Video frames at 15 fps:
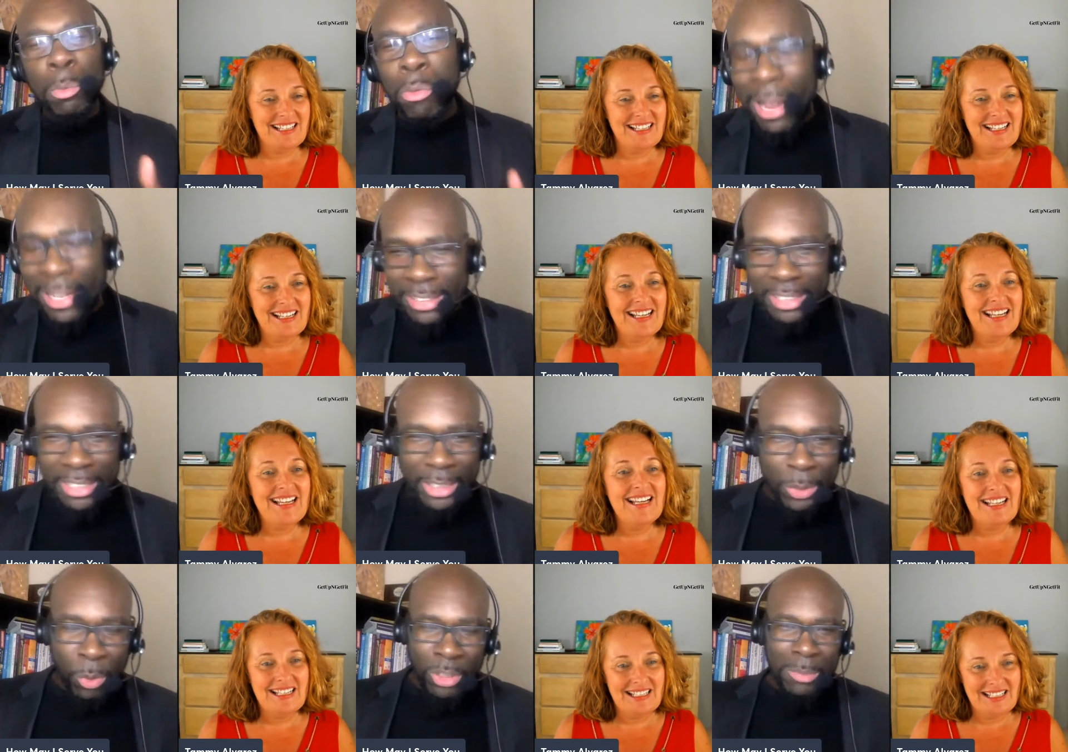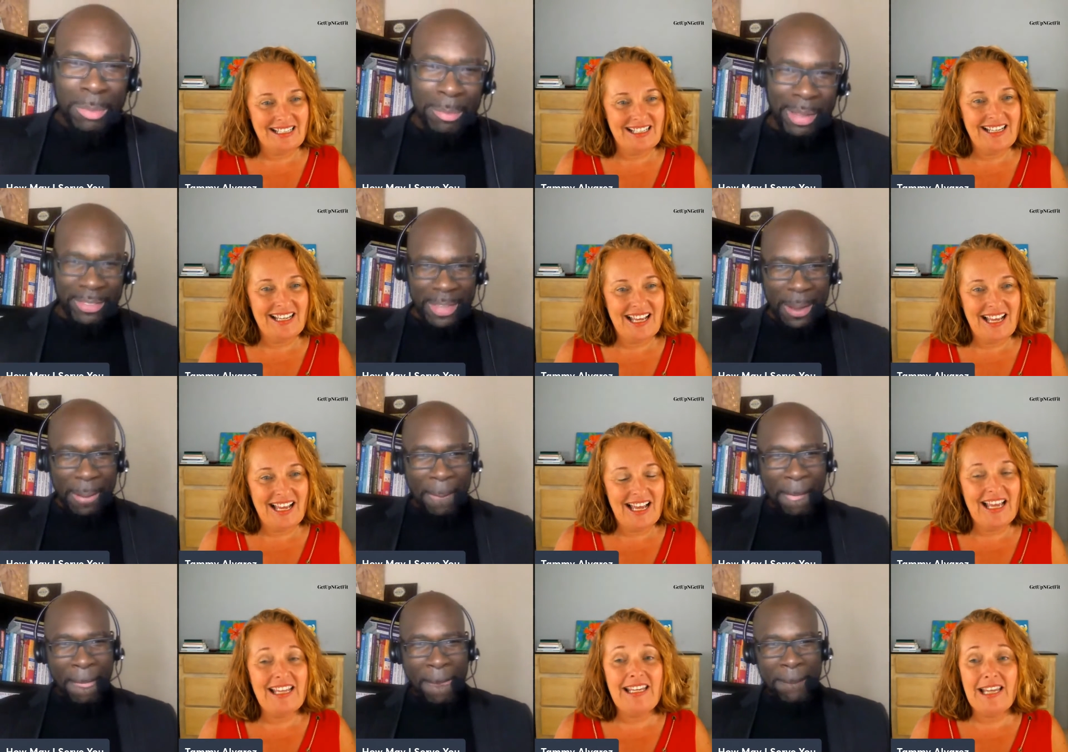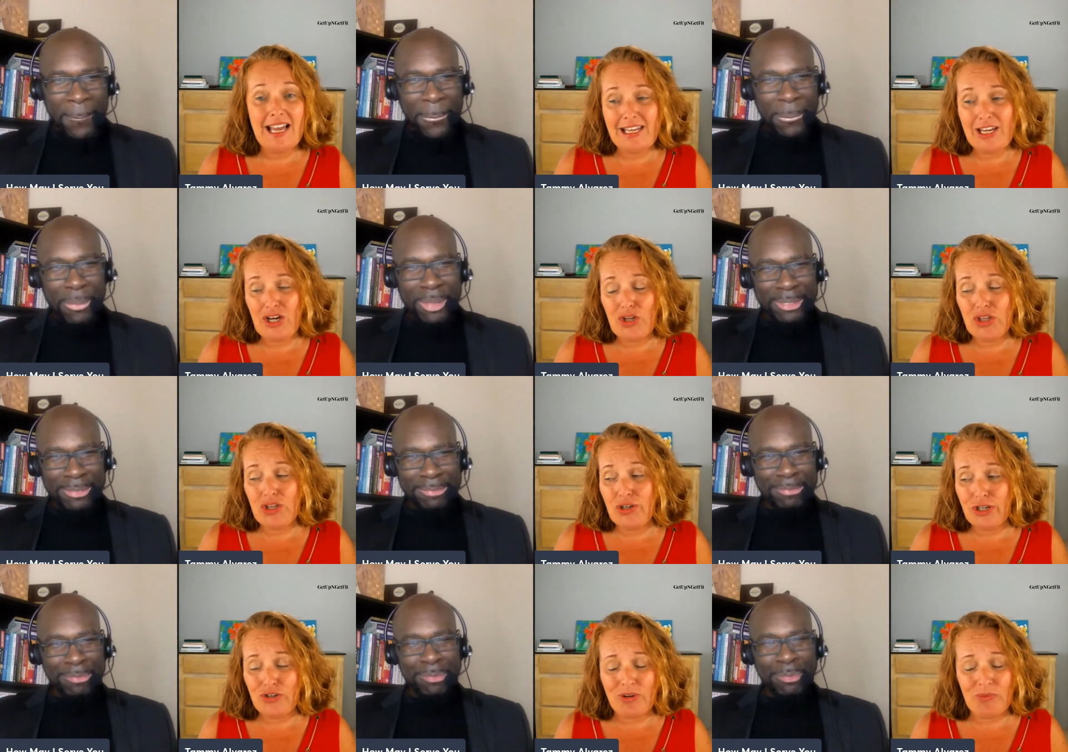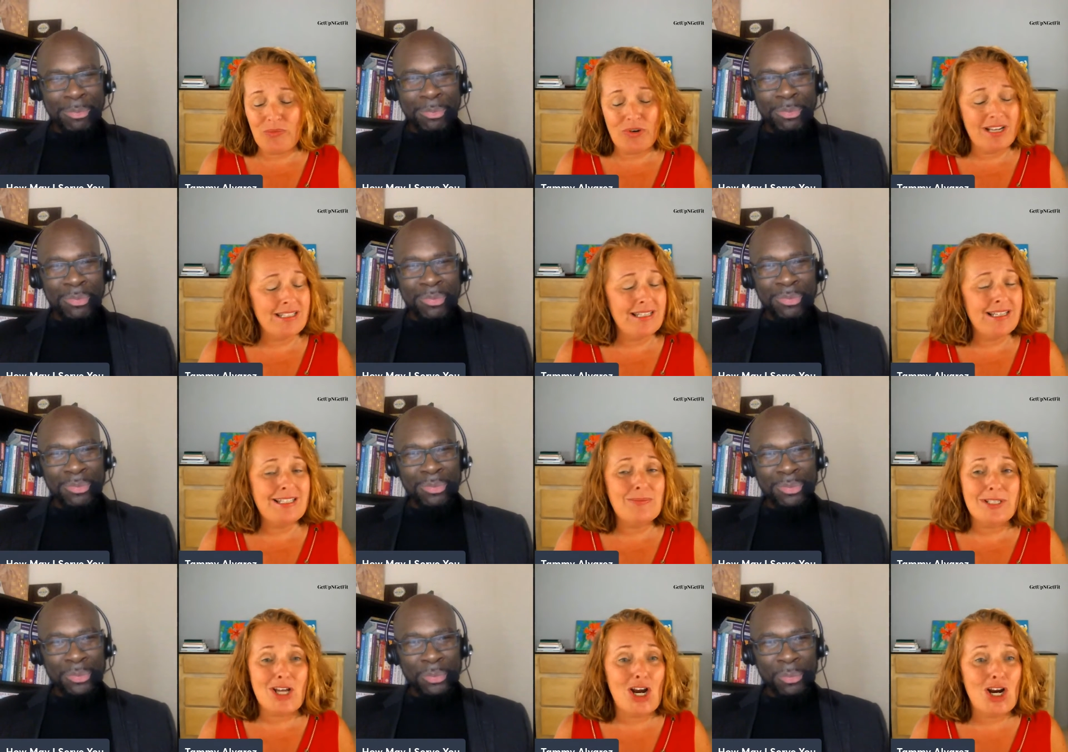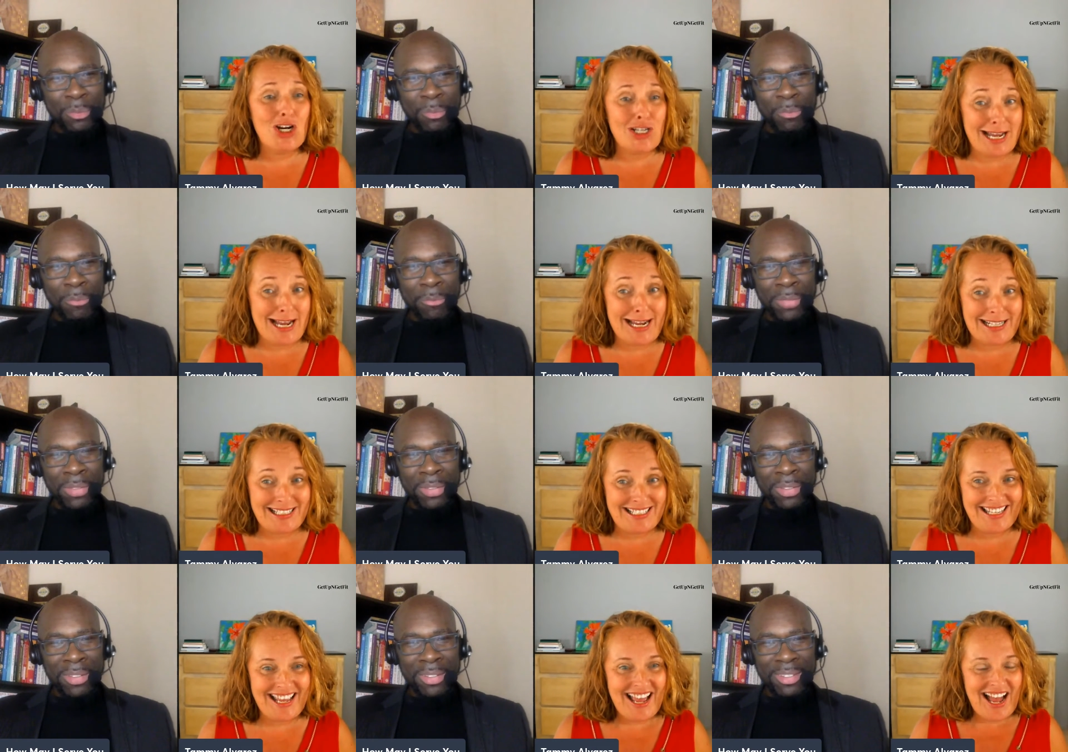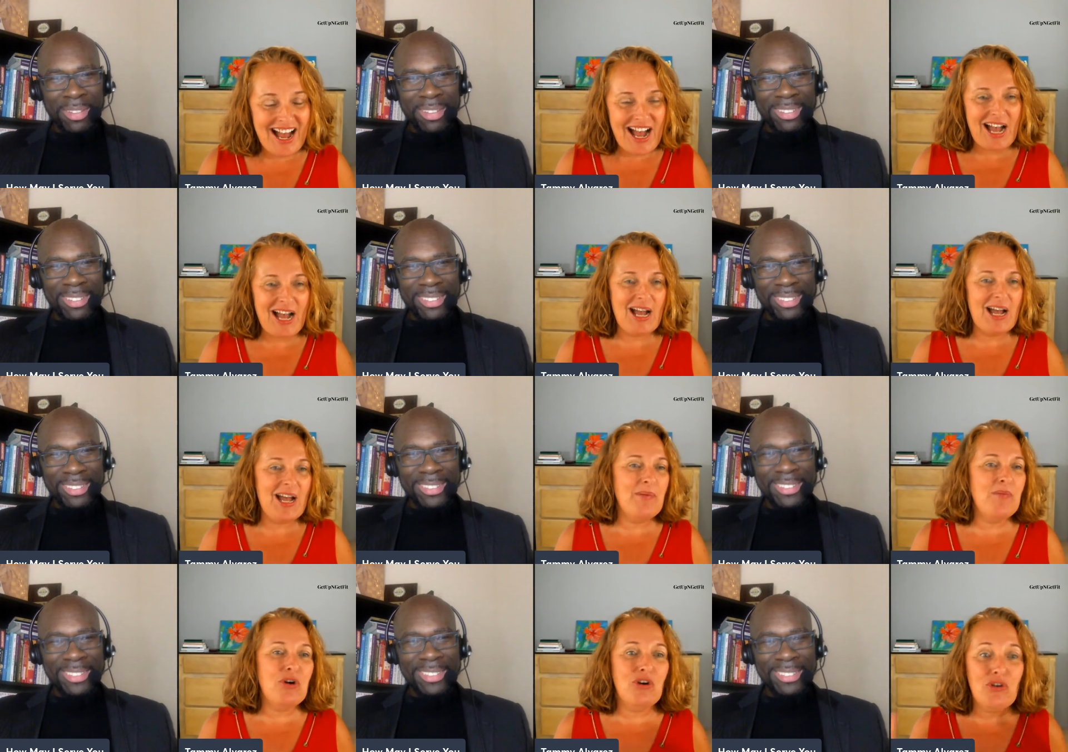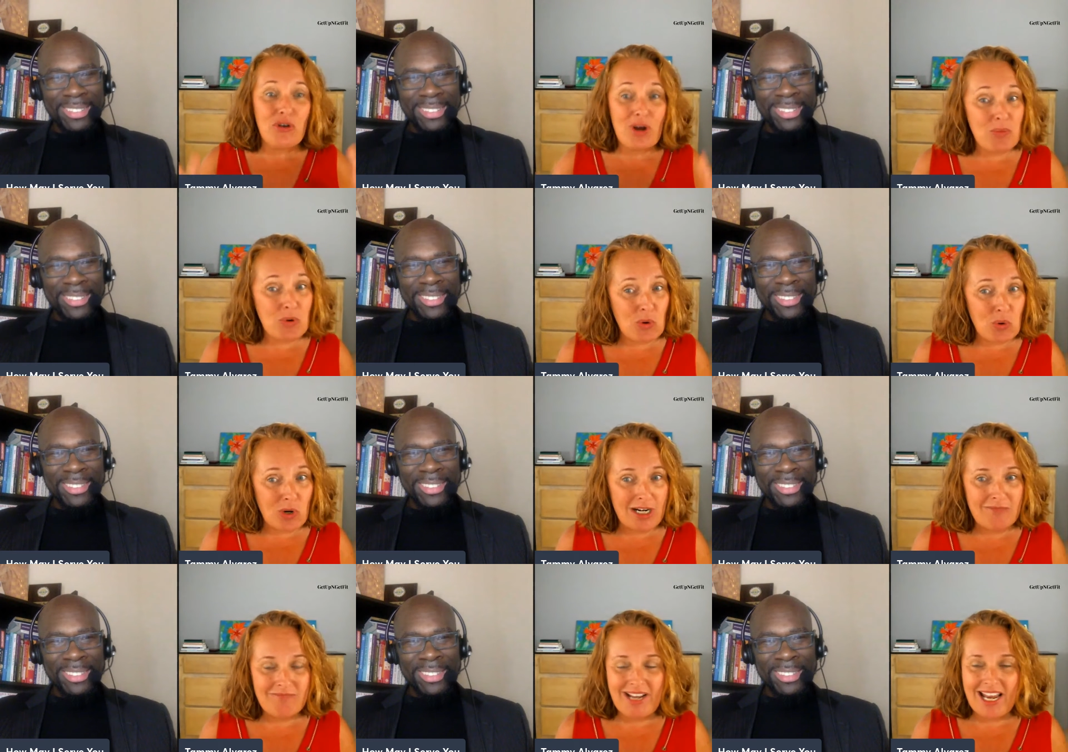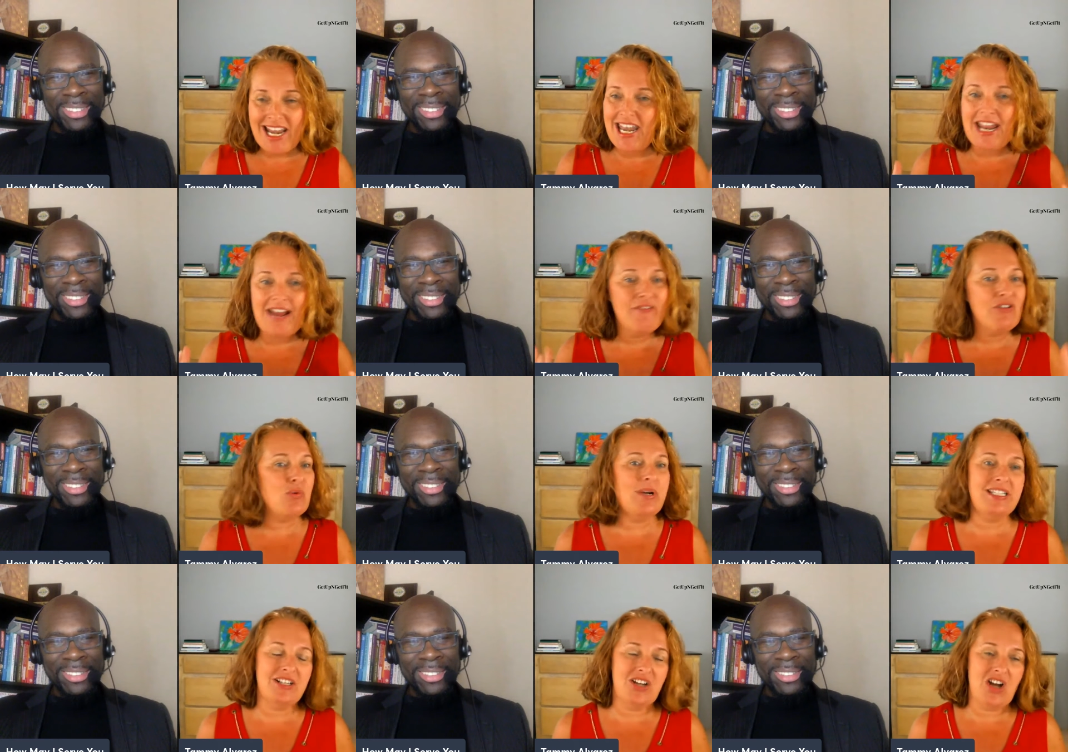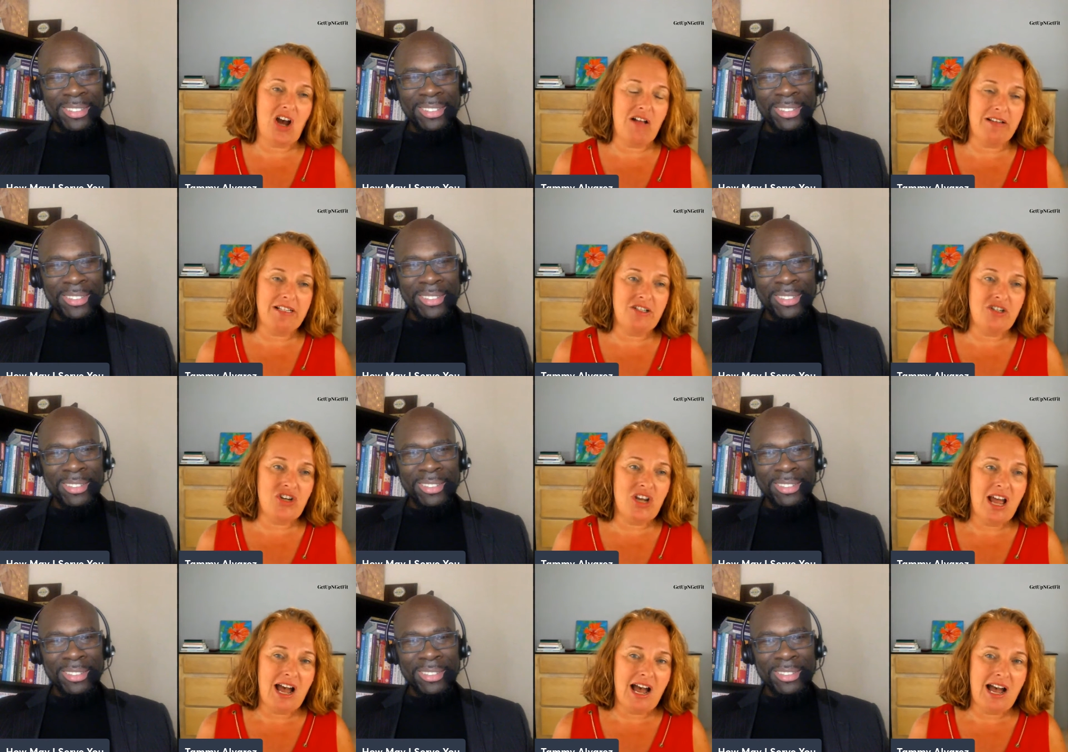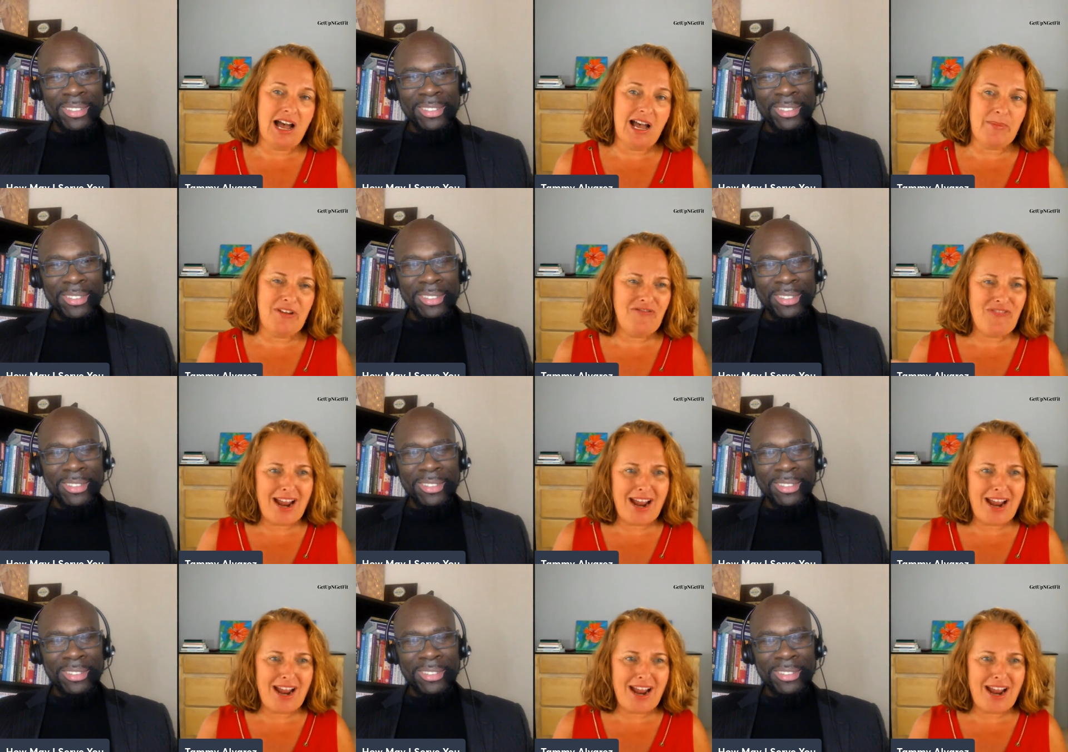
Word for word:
Speaker 1: process. Talk to me about that.
Speaker 2: Uh, you know, the nurturing process was hard knocks. Um, grew up poor, never went to college. Um, I